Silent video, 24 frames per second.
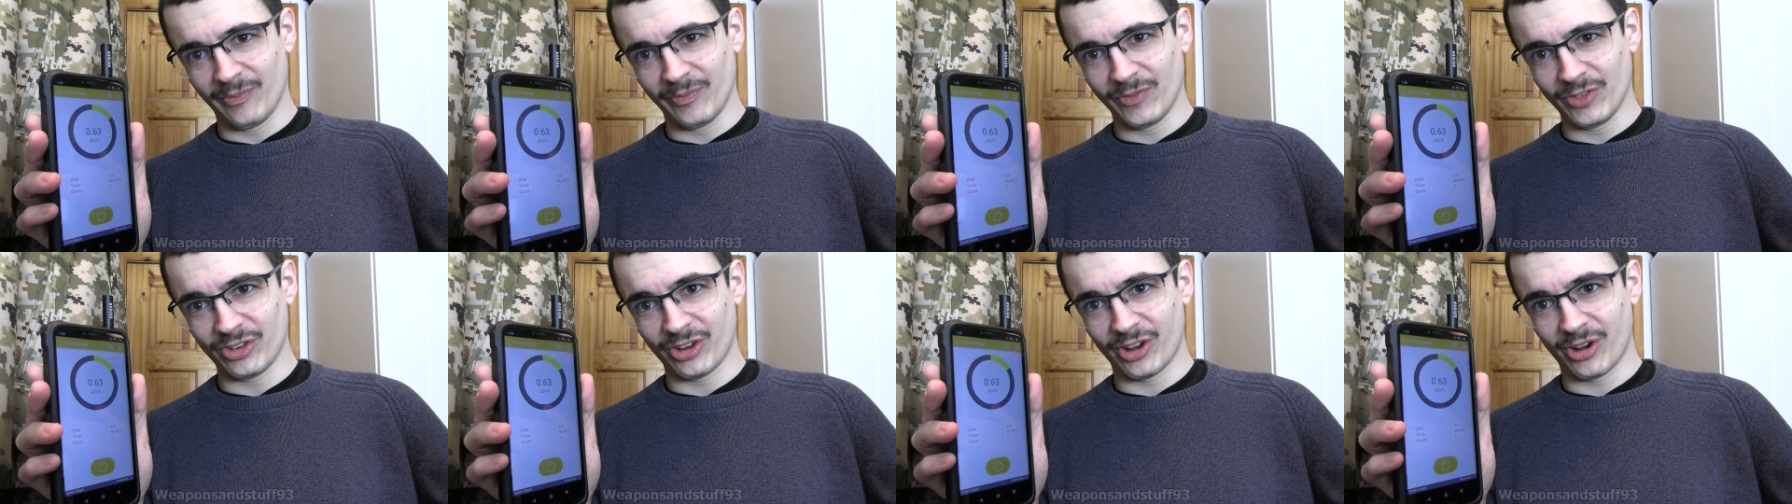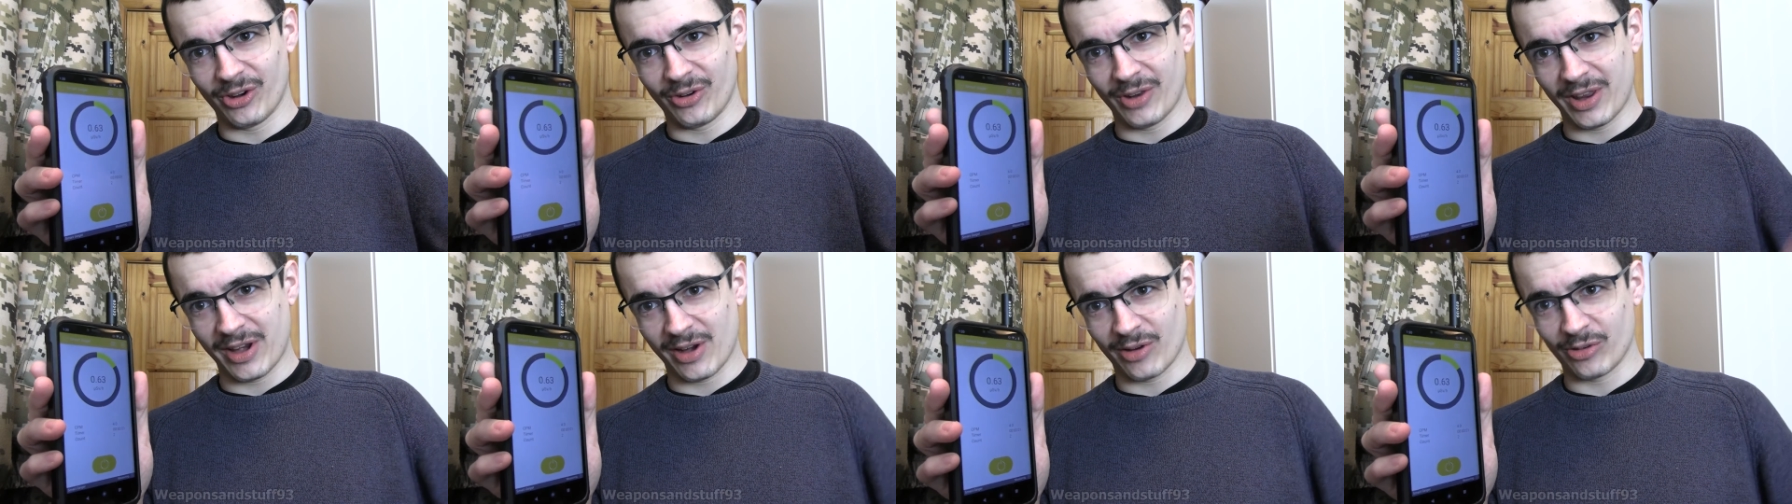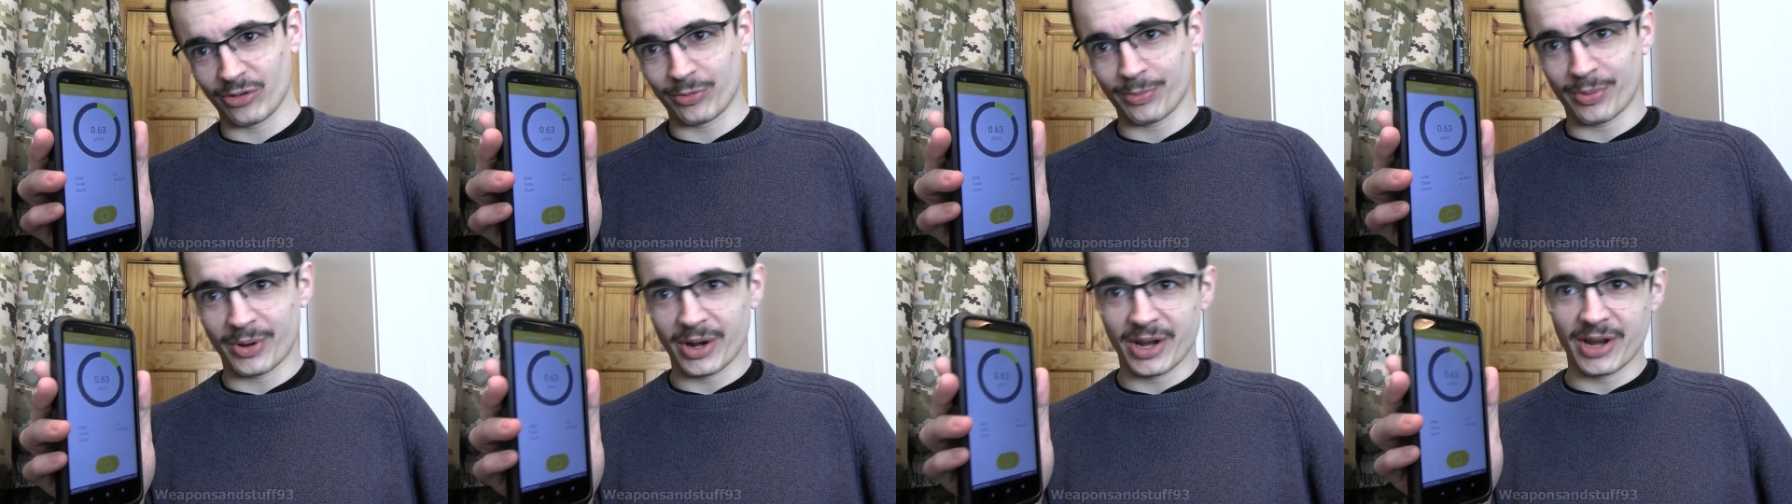So then I
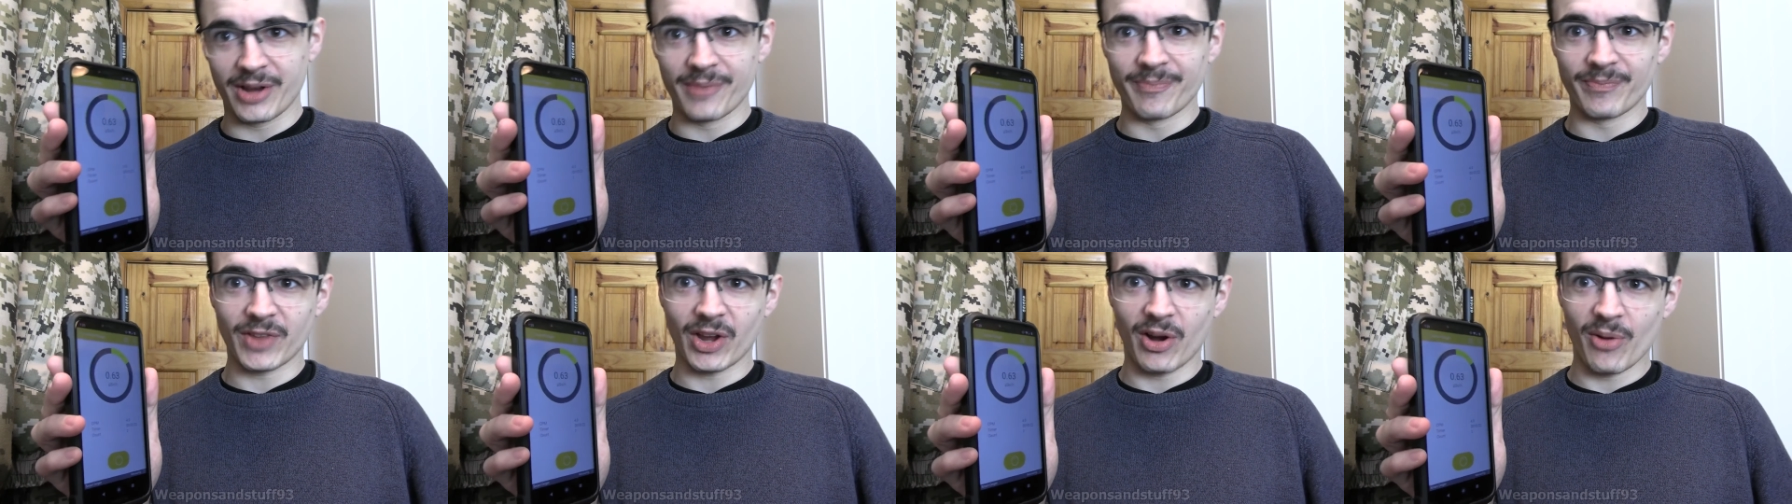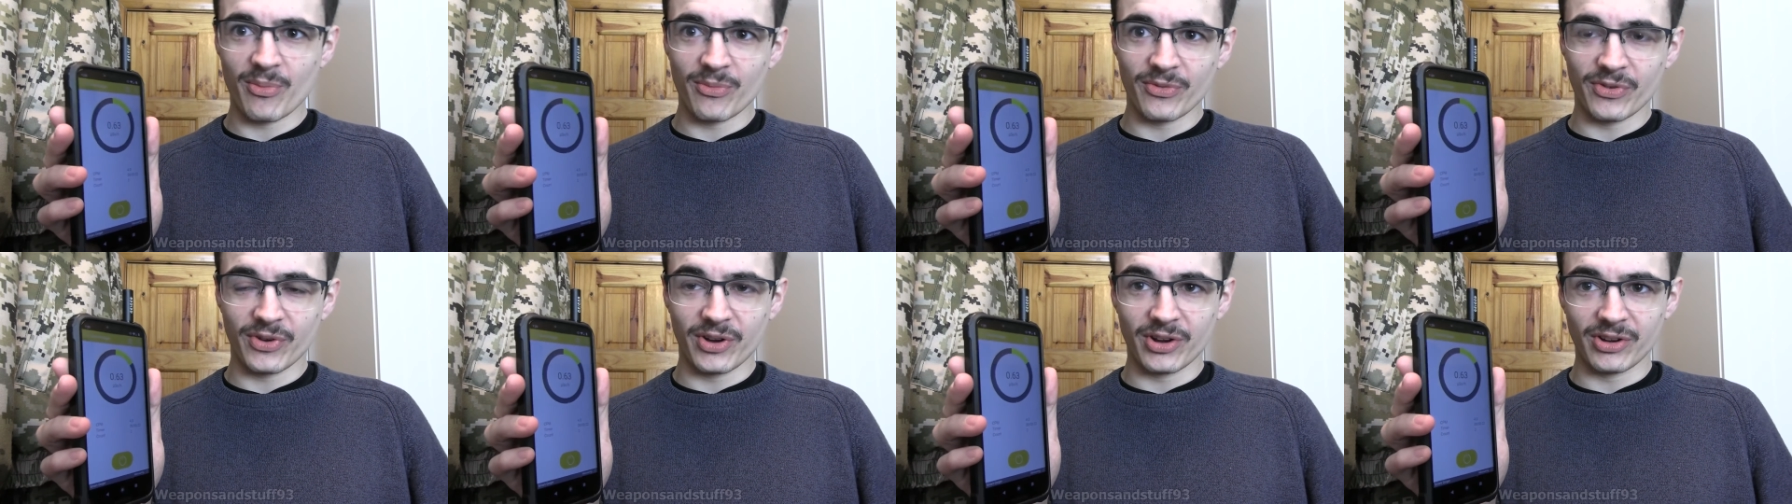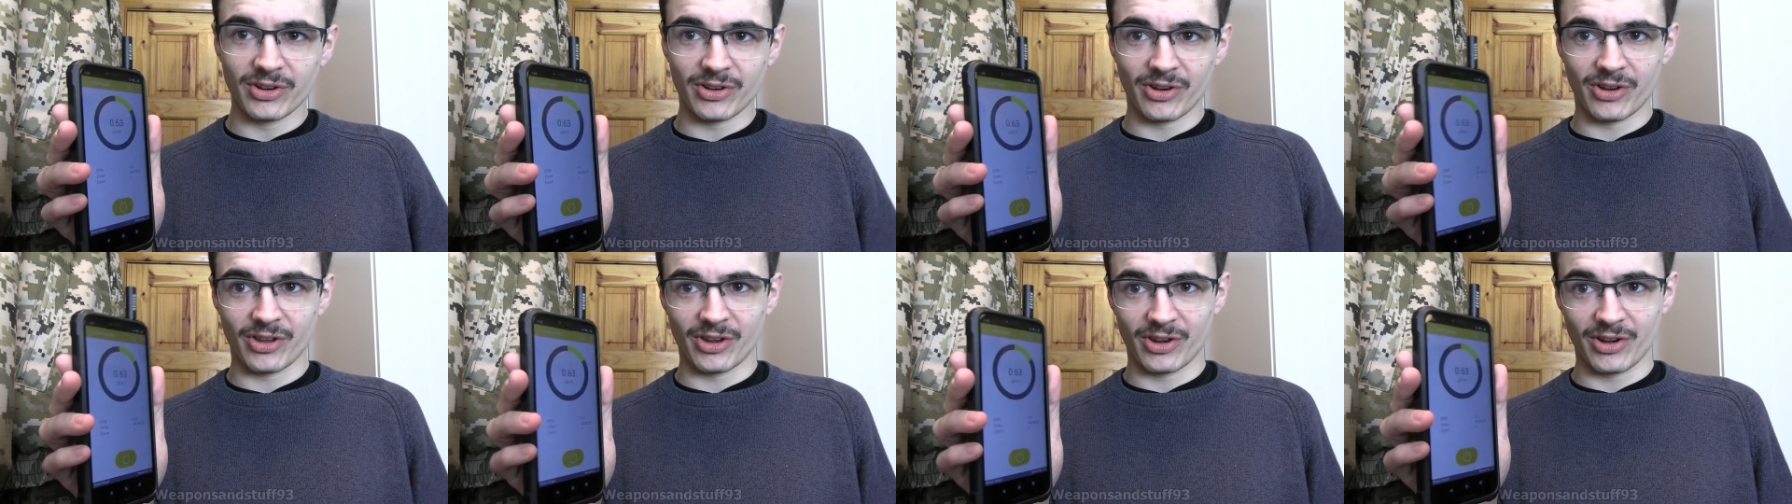was pretty
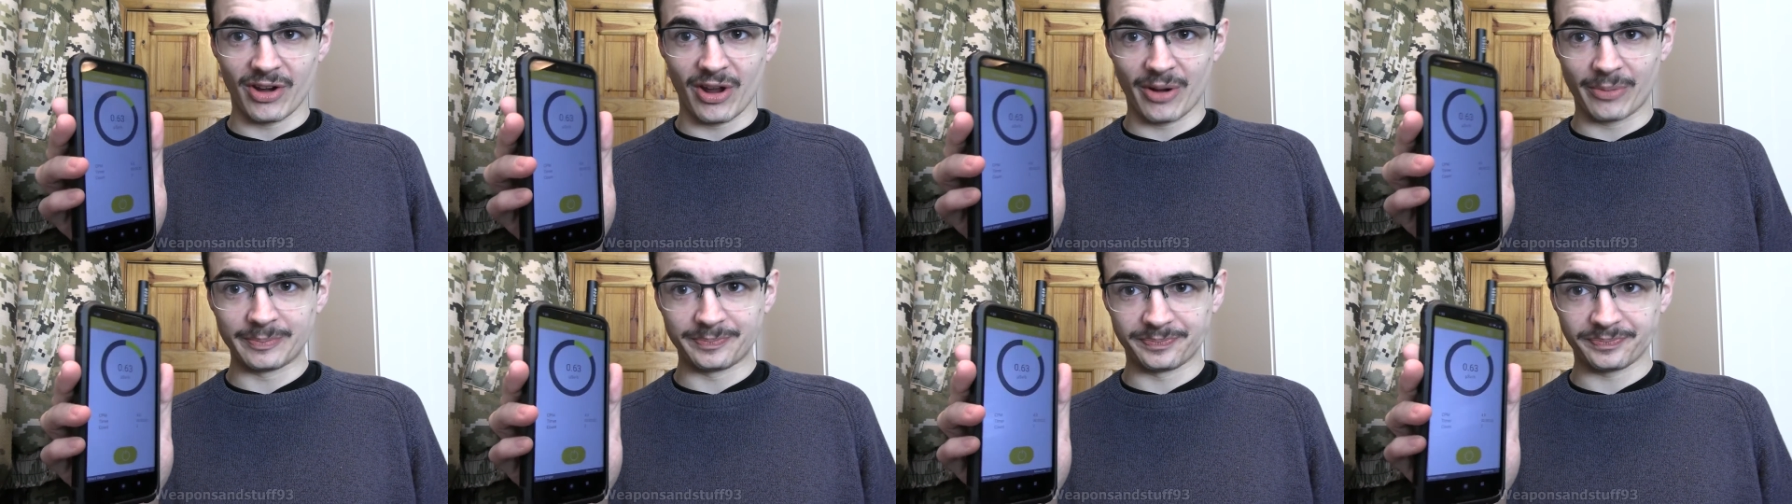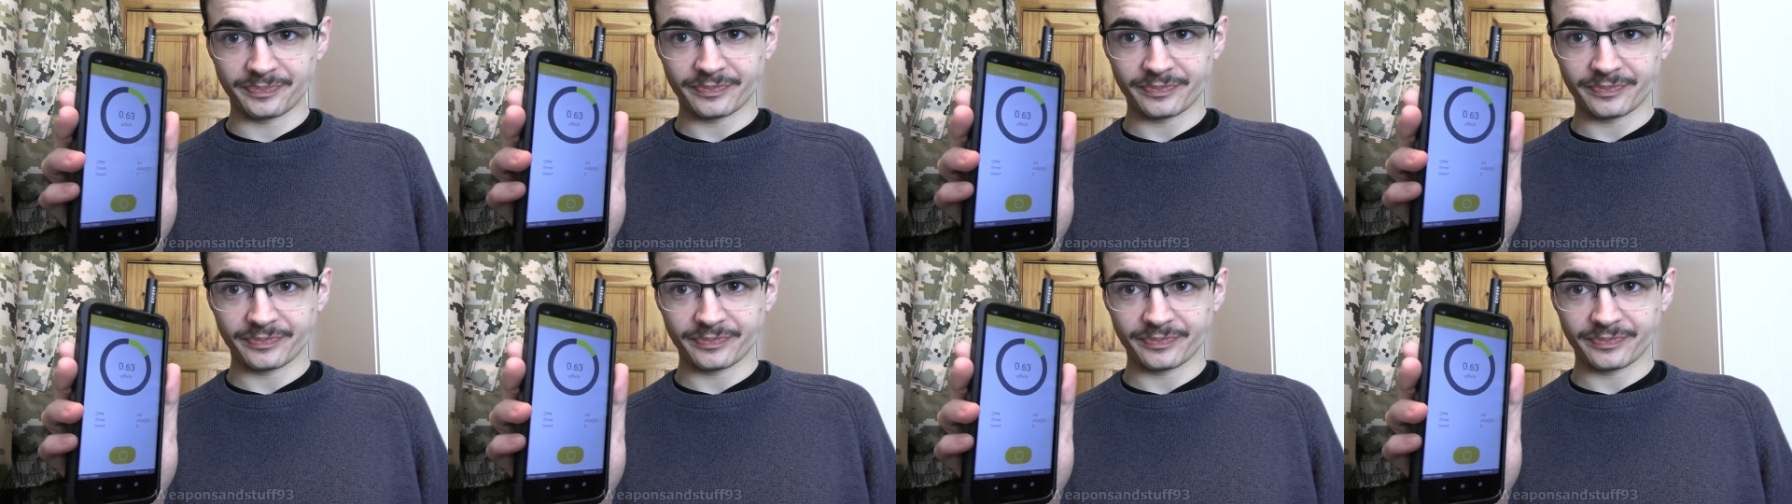confident that, you know,